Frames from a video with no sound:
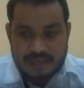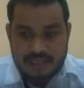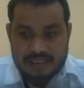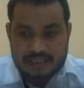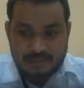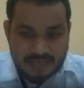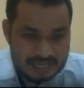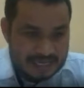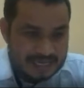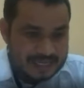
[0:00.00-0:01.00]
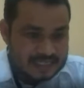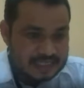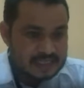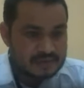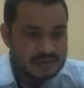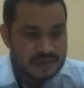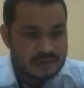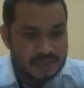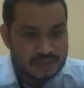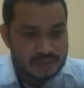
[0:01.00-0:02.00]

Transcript: The similar realization we are going